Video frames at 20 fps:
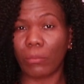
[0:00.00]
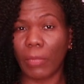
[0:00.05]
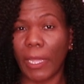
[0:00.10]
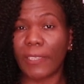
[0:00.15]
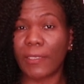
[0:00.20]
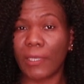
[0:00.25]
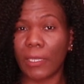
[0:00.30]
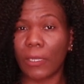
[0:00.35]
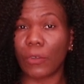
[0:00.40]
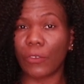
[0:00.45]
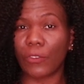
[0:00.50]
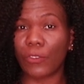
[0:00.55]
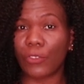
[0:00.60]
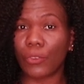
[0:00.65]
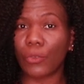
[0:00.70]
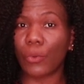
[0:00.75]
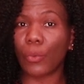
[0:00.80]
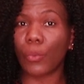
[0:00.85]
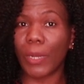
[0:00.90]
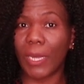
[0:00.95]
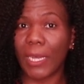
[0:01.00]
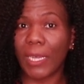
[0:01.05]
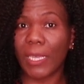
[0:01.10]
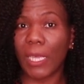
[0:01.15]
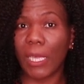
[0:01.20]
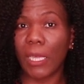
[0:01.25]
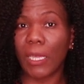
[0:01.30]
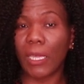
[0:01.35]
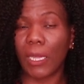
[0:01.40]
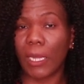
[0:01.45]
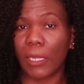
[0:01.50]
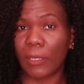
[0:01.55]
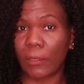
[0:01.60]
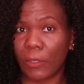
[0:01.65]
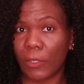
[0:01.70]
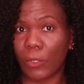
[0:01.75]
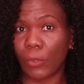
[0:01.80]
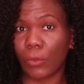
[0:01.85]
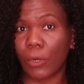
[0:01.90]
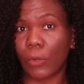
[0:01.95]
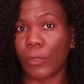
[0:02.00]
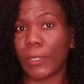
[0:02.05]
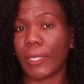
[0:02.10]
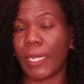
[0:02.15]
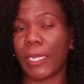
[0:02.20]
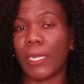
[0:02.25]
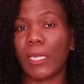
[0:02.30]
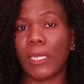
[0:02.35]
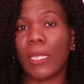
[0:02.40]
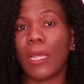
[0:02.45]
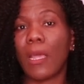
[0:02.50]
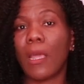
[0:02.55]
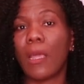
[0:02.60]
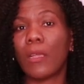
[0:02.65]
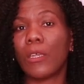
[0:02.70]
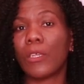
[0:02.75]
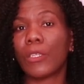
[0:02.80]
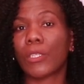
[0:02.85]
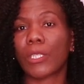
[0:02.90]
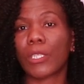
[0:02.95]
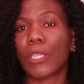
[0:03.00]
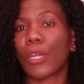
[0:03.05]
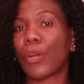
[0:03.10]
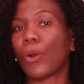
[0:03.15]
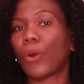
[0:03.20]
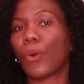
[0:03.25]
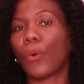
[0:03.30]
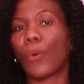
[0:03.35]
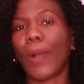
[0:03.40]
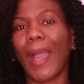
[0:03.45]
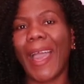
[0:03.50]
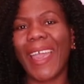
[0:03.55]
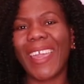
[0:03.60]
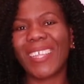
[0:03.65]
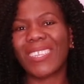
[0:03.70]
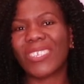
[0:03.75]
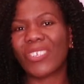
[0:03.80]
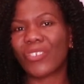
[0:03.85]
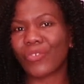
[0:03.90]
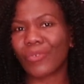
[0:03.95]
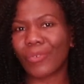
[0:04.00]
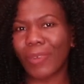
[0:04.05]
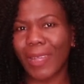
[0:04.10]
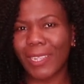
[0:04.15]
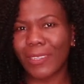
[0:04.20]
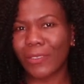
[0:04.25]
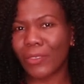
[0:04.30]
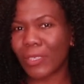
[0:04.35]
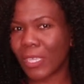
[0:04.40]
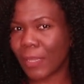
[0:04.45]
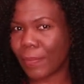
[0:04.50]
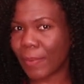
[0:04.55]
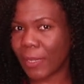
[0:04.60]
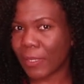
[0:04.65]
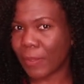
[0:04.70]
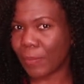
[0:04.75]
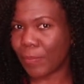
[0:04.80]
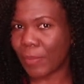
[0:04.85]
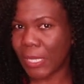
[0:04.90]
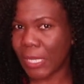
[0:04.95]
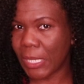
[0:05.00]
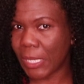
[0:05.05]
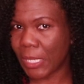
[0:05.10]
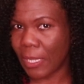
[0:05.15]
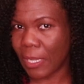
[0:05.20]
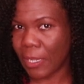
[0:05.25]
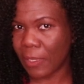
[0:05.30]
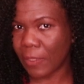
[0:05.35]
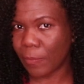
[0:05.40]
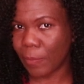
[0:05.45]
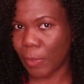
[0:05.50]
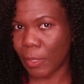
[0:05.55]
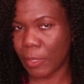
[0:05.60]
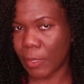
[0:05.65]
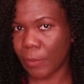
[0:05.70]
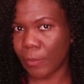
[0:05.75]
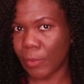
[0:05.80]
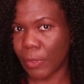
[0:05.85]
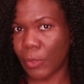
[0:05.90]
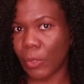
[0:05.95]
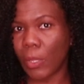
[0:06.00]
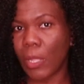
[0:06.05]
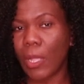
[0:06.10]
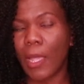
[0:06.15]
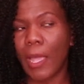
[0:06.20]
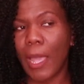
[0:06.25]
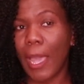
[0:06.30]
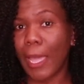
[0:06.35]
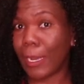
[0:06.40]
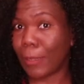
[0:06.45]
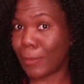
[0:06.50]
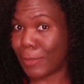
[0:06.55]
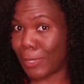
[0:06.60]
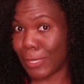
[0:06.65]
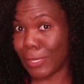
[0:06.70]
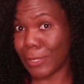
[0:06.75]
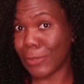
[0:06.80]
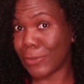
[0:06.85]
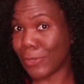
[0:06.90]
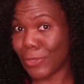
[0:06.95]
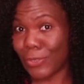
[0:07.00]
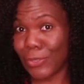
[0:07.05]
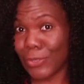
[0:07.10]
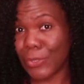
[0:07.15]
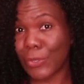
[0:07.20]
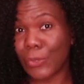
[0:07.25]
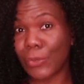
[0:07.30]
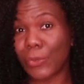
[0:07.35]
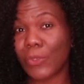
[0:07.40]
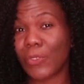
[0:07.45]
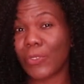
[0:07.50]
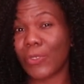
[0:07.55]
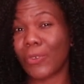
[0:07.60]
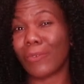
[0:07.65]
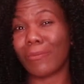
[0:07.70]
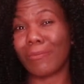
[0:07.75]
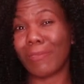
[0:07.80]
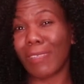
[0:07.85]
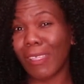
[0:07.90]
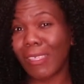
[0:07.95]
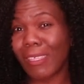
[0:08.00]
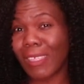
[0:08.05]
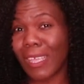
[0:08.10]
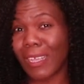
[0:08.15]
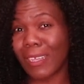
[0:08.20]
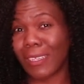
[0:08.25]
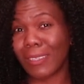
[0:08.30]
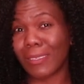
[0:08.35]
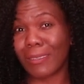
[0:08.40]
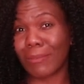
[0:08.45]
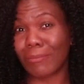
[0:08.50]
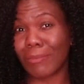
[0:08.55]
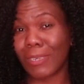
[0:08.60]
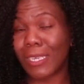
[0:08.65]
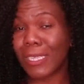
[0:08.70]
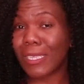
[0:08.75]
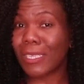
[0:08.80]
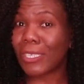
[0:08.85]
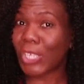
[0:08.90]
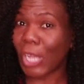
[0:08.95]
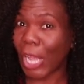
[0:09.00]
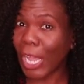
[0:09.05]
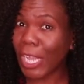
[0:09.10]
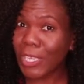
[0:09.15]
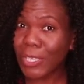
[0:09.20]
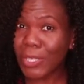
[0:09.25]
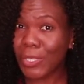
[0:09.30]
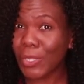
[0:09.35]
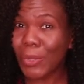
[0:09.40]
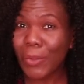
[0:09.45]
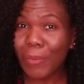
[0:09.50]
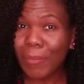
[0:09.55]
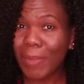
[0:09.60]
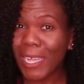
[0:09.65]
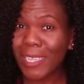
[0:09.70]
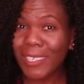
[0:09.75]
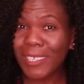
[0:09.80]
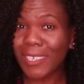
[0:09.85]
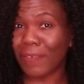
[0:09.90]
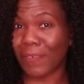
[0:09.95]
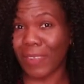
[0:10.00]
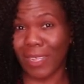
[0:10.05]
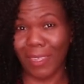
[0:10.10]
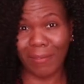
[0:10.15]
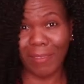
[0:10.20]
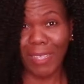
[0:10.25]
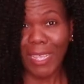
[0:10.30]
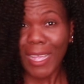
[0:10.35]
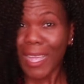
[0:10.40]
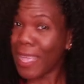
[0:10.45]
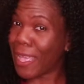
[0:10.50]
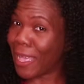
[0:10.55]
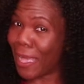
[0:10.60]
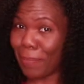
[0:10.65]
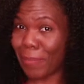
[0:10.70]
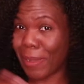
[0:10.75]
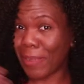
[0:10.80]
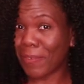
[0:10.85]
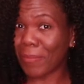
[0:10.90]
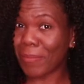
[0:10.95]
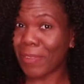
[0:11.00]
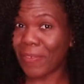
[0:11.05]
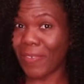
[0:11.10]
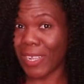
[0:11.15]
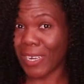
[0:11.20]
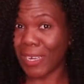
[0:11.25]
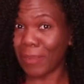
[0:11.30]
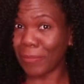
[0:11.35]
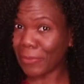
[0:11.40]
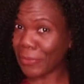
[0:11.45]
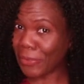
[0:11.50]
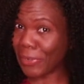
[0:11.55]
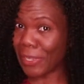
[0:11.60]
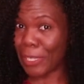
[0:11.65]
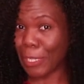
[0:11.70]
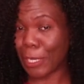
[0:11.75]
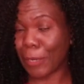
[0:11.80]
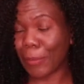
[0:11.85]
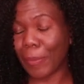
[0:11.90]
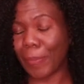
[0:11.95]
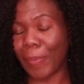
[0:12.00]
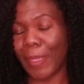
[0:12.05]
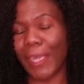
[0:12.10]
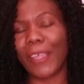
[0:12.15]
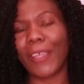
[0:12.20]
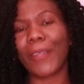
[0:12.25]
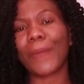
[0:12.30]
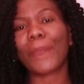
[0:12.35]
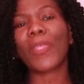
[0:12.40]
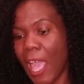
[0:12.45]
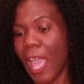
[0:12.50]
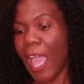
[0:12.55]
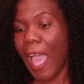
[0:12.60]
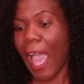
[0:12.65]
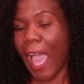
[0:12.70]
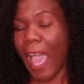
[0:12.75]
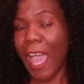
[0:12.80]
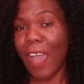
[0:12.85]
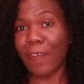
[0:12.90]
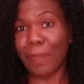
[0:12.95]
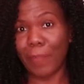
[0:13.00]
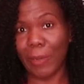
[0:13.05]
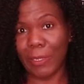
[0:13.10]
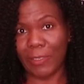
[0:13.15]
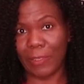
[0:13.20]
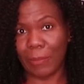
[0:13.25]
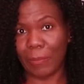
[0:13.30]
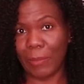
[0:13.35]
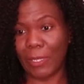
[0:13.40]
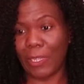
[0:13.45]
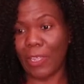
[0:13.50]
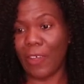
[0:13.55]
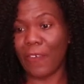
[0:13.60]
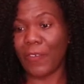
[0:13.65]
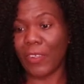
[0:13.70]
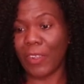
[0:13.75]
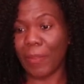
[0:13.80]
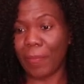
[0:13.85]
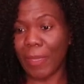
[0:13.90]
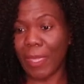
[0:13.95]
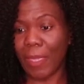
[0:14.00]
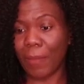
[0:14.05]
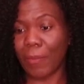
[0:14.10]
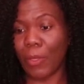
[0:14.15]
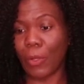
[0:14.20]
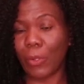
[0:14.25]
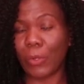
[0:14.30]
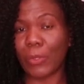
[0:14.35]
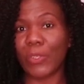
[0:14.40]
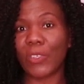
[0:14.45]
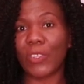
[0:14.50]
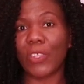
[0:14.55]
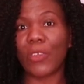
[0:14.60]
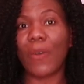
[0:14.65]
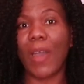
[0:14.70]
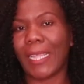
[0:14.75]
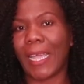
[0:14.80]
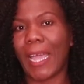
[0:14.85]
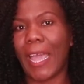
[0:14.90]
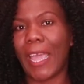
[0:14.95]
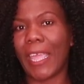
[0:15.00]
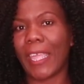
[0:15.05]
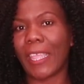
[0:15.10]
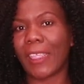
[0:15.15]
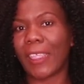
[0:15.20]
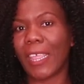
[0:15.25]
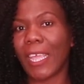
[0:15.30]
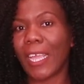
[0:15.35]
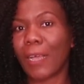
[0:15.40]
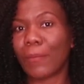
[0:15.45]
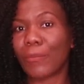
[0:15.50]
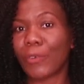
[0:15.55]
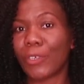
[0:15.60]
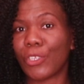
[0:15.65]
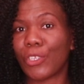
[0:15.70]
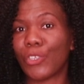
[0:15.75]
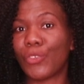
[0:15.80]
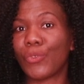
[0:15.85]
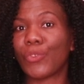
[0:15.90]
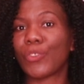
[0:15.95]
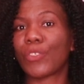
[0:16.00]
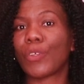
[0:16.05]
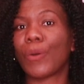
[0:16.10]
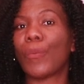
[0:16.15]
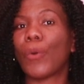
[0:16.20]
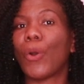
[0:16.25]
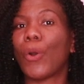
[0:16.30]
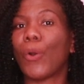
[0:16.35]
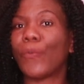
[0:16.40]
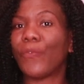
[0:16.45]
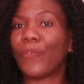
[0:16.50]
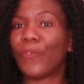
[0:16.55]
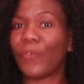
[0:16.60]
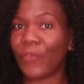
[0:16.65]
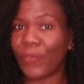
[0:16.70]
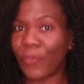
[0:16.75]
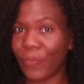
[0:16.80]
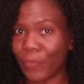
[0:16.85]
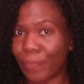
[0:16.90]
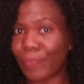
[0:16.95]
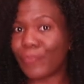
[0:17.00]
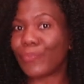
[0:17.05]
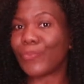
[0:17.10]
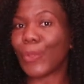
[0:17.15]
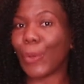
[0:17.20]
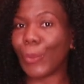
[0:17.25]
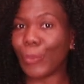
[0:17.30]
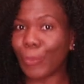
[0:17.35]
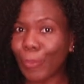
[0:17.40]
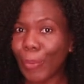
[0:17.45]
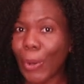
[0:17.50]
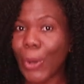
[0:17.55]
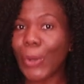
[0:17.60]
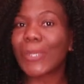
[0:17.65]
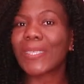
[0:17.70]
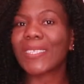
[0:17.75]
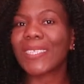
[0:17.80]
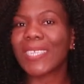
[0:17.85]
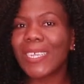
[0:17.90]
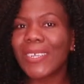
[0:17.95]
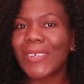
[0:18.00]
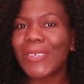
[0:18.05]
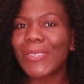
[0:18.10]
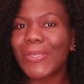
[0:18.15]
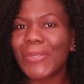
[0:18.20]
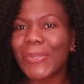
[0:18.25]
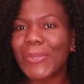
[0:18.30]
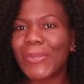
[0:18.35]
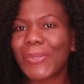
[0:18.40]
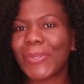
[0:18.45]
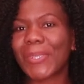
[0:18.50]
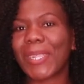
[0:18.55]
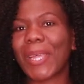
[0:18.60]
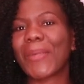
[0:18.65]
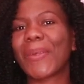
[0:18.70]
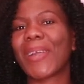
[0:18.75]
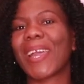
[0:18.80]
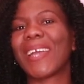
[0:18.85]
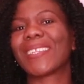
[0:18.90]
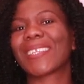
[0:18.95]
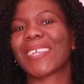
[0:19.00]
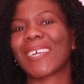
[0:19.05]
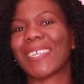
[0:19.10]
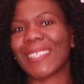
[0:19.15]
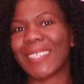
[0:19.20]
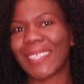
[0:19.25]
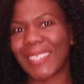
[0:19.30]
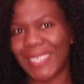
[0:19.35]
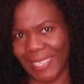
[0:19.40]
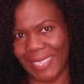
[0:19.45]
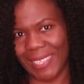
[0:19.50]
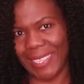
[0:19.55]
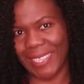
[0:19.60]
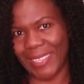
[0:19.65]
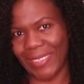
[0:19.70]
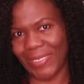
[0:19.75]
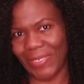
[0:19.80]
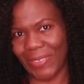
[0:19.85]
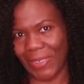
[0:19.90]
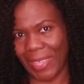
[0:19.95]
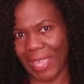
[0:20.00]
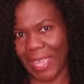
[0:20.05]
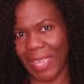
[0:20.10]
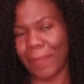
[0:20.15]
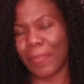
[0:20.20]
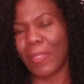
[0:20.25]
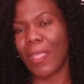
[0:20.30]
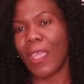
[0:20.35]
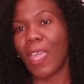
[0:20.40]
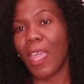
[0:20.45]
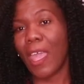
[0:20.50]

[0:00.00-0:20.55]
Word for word: I still continue working at Student Tenant so I try to keep as busy as possible and I'm still going to school so nothing has really changed so much I, apart from the fact I'm growing a little bit bigger. I have bought some stuff for the baby also. I think I'm going to do some un unboxing also so that you guys can see it okay